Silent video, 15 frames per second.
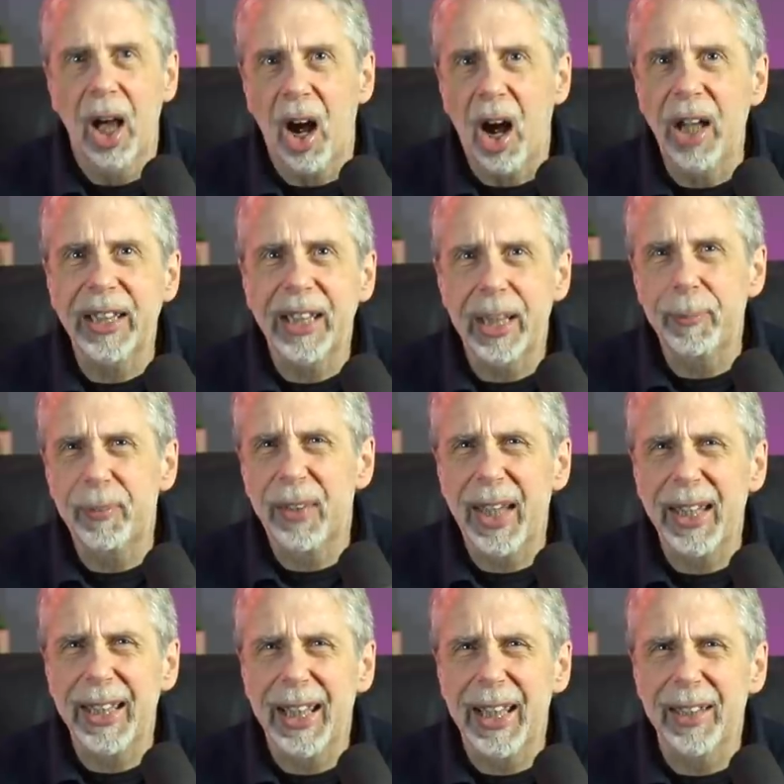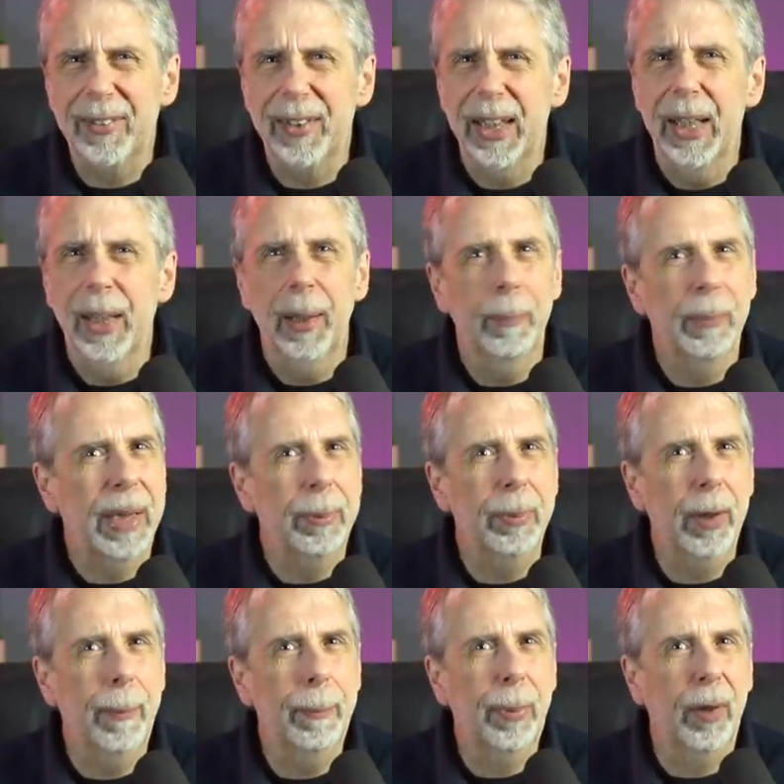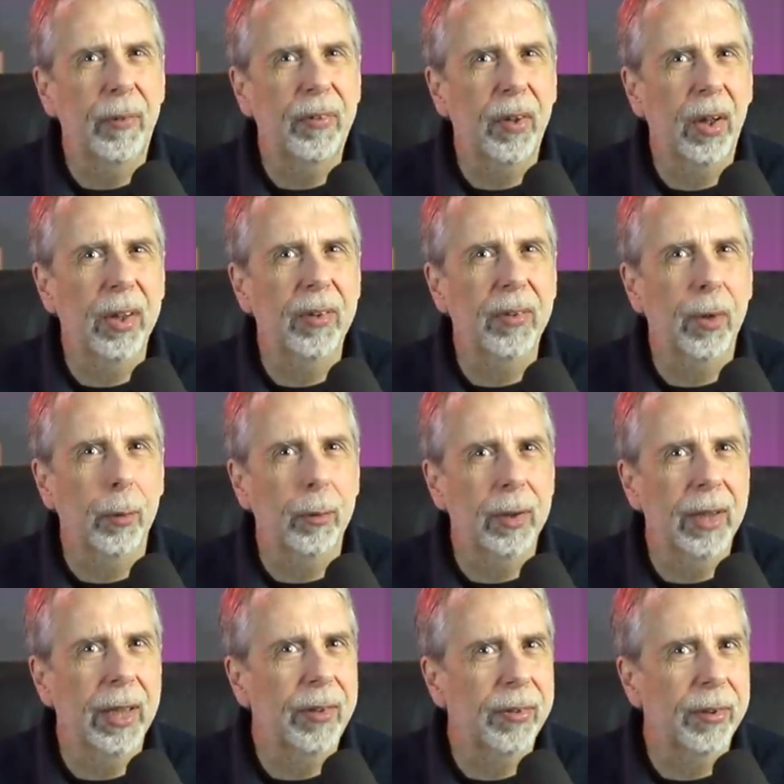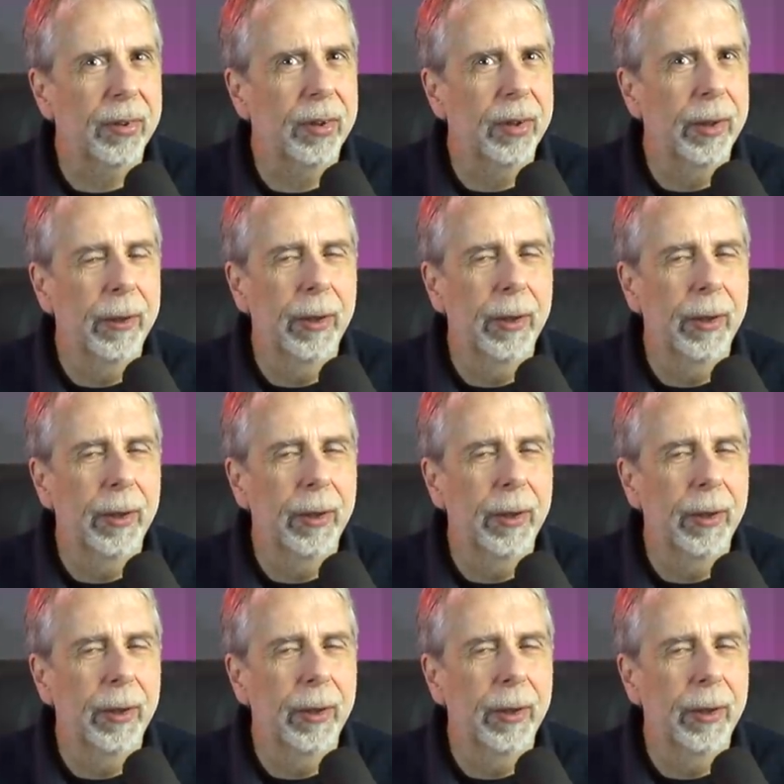I keep saying it, people on both sides don't listen.